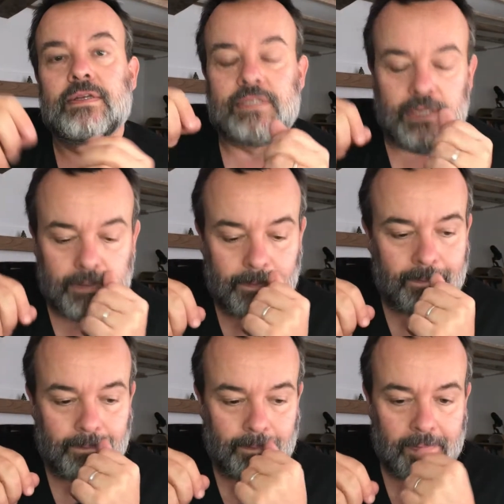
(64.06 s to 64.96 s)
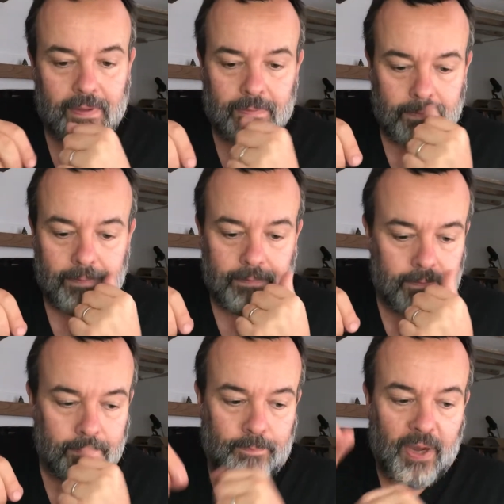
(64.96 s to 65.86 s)
So,
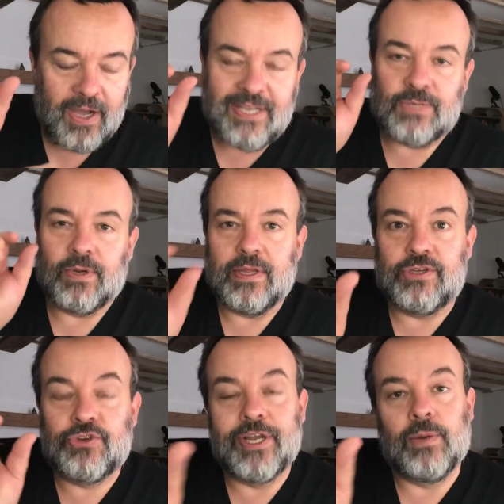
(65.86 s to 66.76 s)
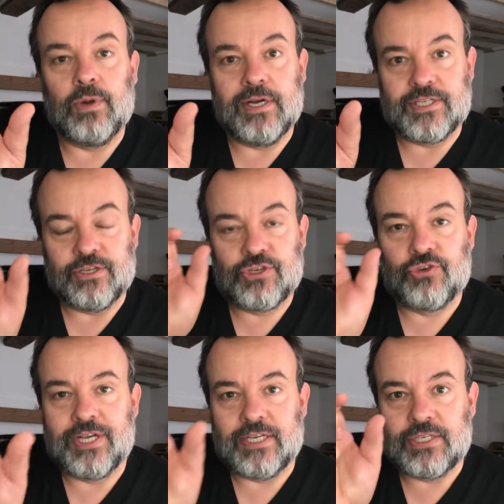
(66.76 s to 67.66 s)
but is one of those trigger words that
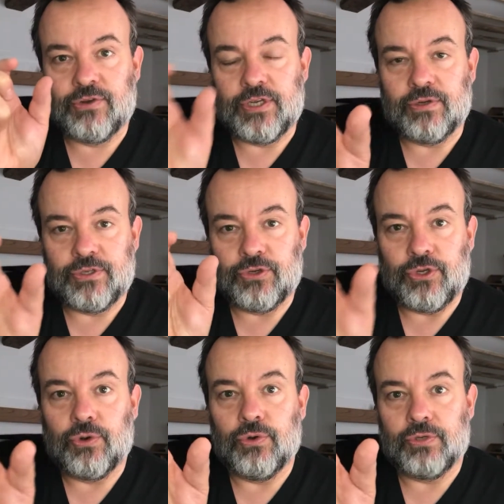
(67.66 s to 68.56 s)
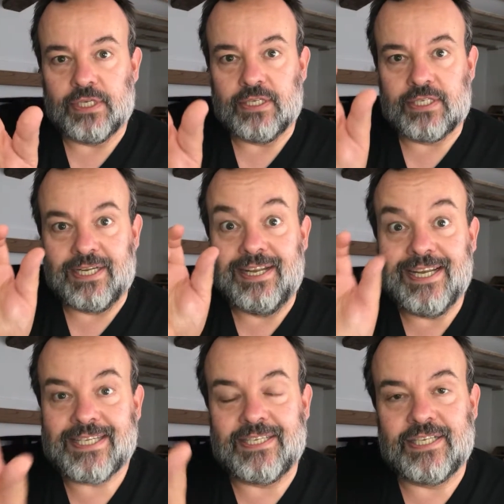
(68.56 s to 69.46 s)
triggers your audience to
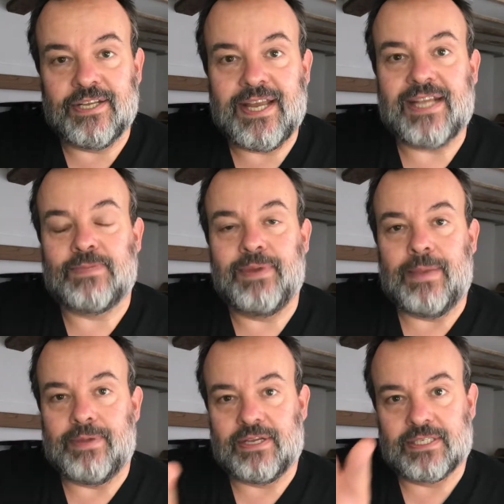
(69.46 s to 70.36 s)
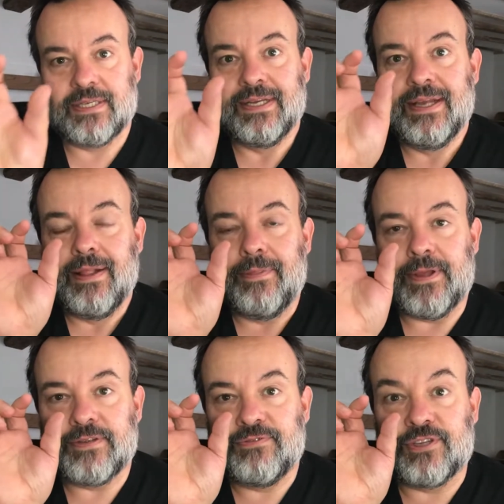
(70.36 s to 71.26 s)
listen to the next bit, because
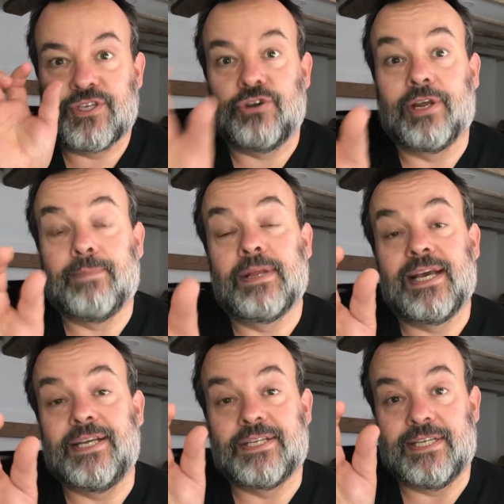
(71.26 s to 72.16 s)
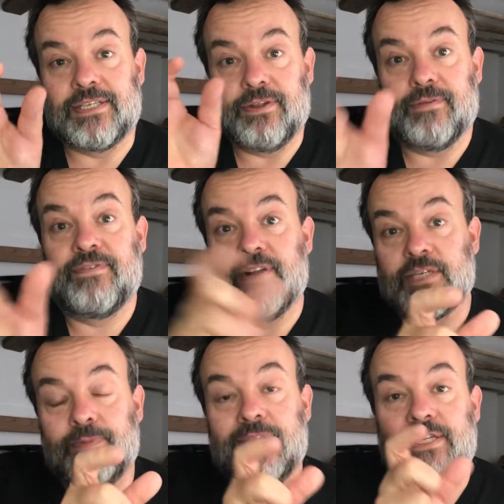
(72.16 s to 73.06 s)
the strong implication is that the
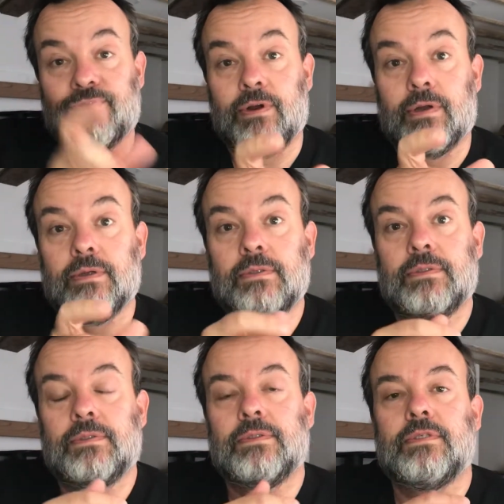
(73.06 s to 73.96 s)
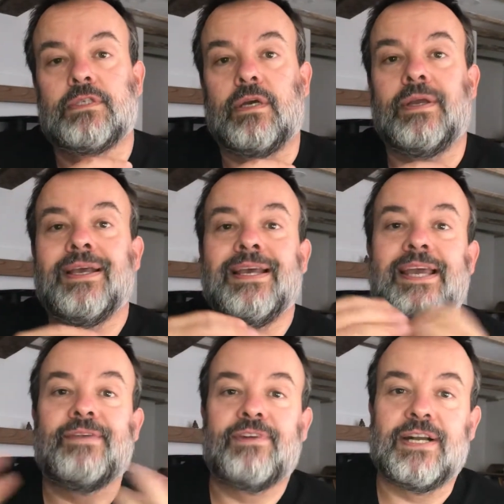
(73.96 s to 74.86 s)
first bit is wrong. So
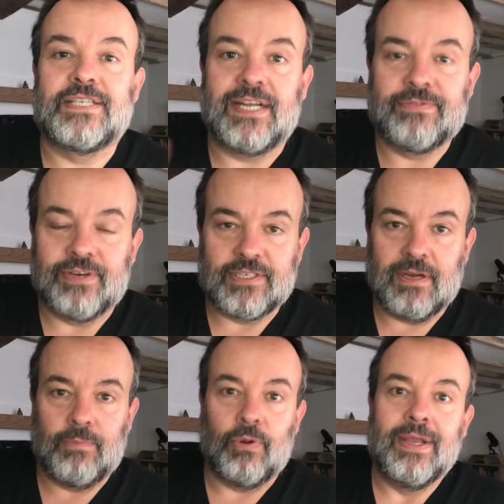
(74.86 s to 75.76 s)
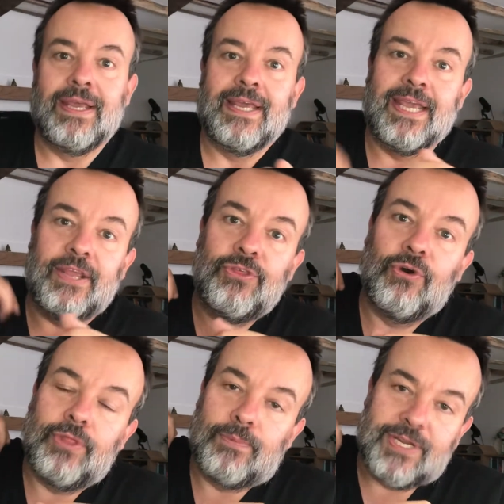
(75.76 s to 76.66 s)
if I say, for example, he
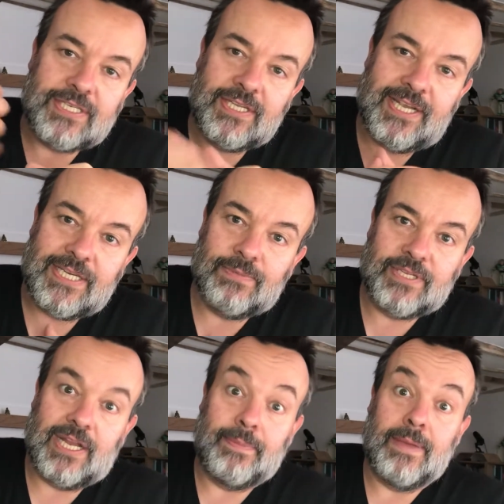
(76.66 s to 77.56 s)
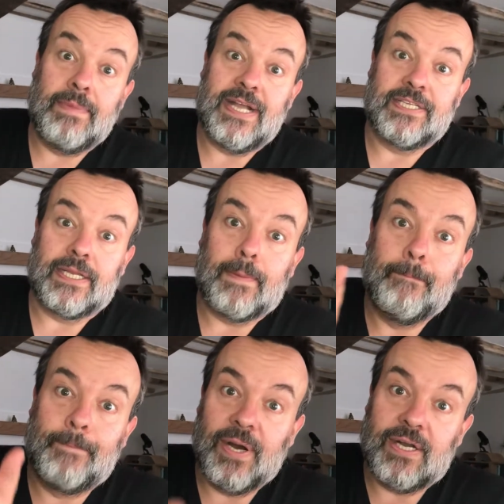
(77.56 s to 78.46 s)
thought the presentation was going to be
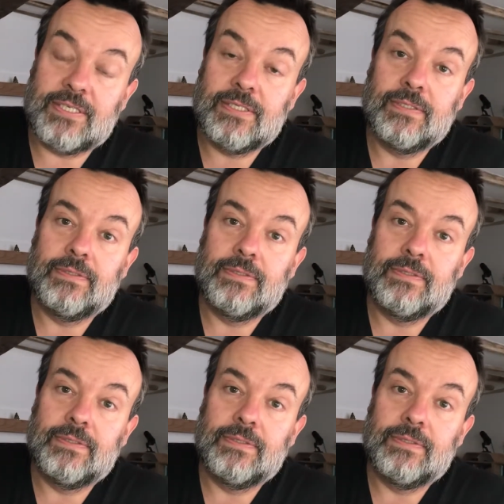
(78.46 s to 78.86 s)
amazing, but